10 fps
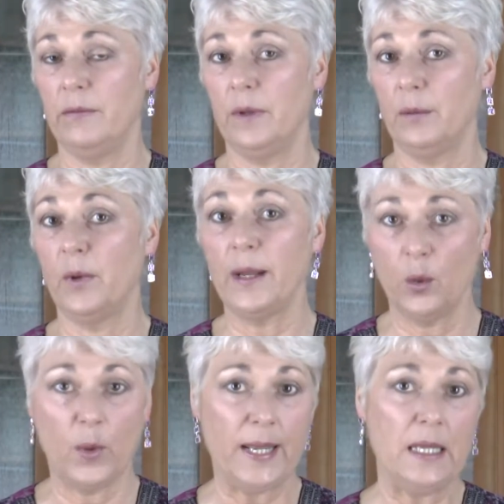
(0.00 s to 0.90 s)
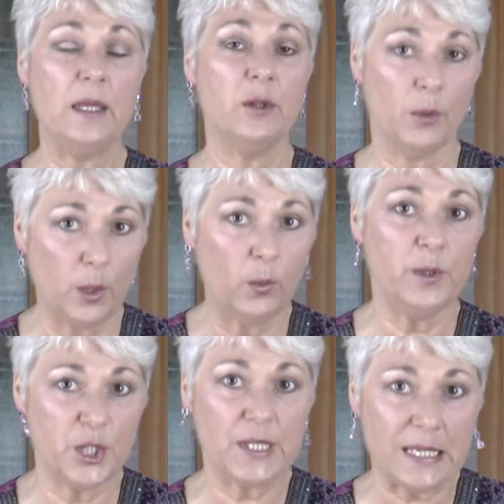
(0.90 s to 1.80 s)
right away either. It
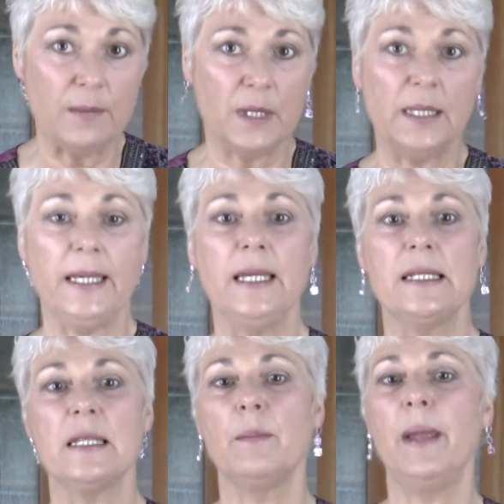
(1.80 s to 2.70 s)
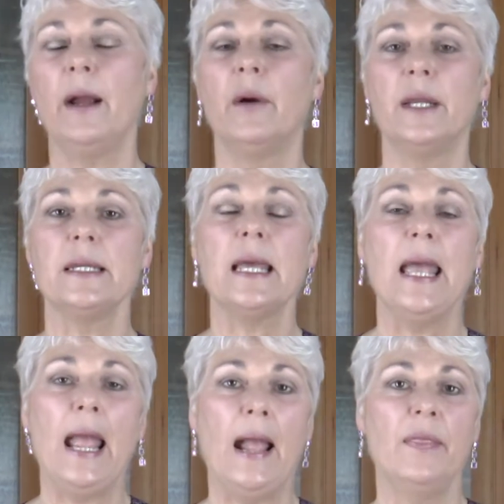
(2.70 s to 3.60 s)
would just keep clinging to the parent.
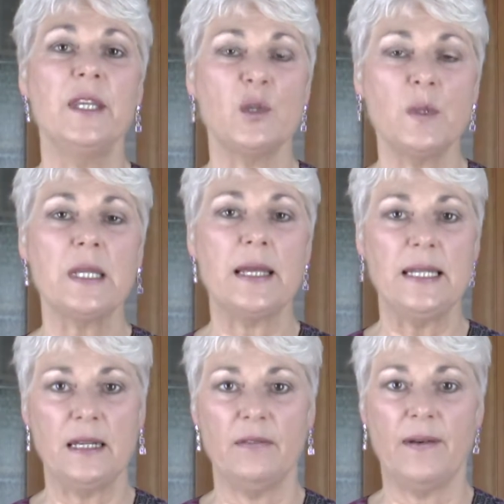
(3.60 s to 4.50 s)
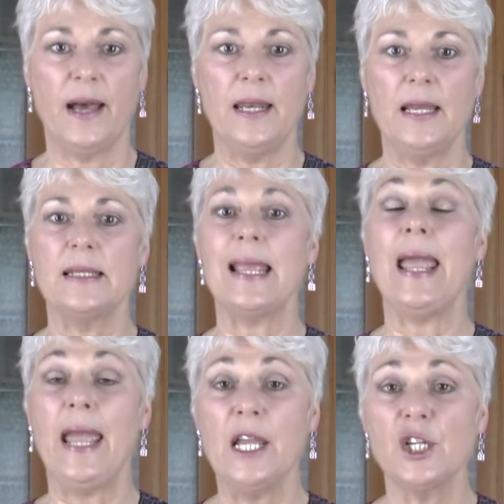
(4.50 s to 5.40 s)
And this was identified as
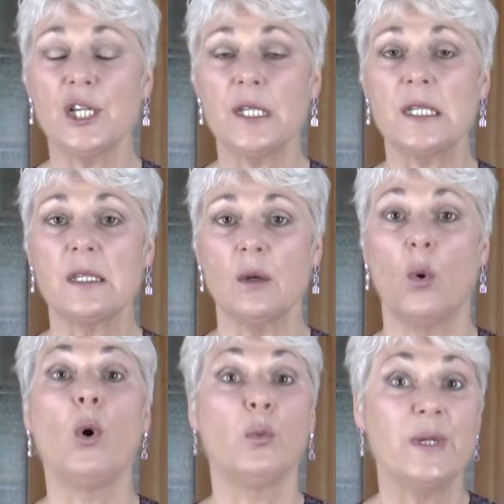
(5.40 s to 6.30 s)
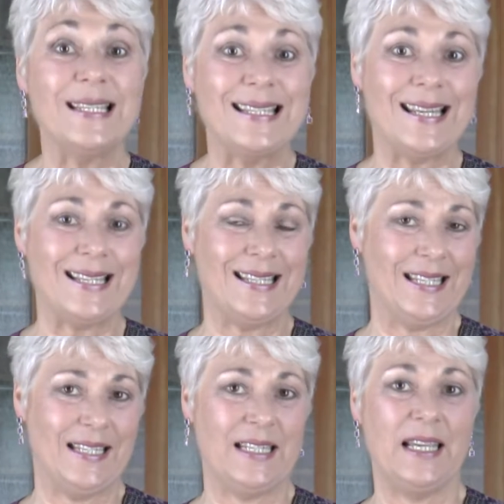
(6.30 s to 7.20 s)
anxious or
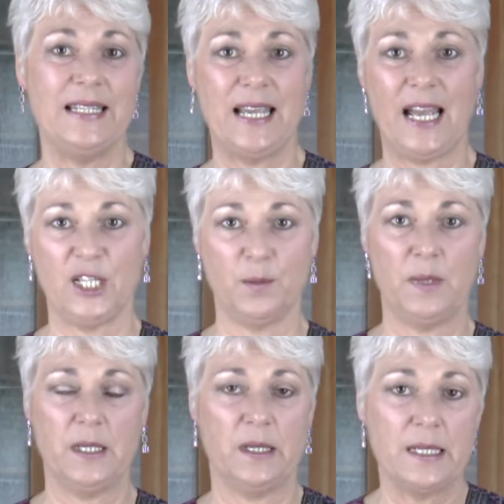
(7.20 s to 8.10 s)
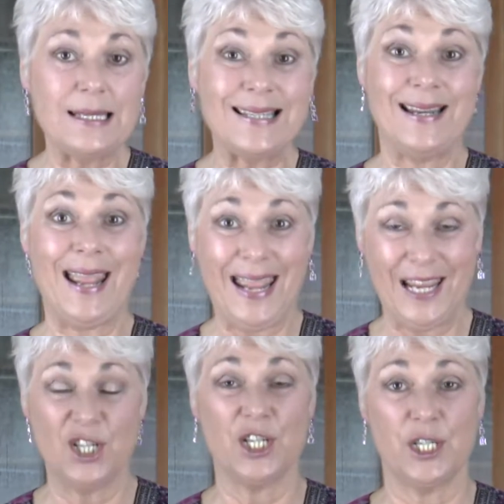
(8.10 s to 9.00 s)
resistant attachment. So this is an
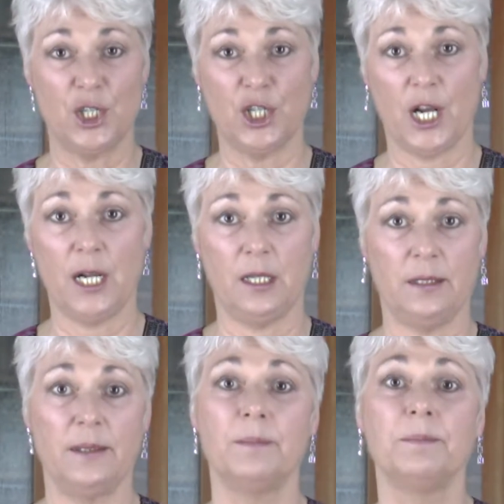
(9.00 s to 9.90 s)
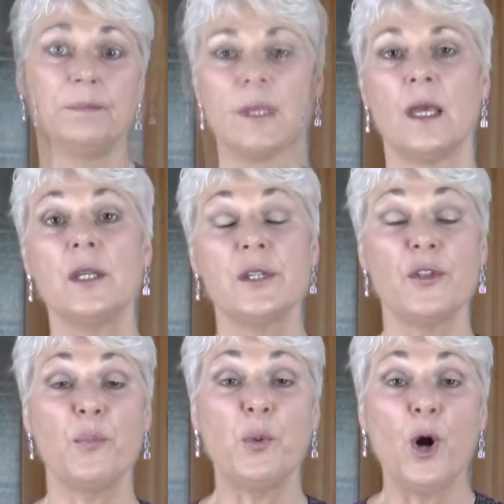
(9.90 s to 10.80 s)
anxious child. So
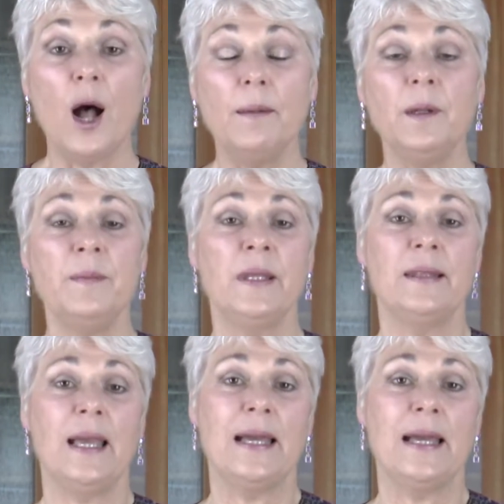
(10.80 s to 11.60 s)
the problem that they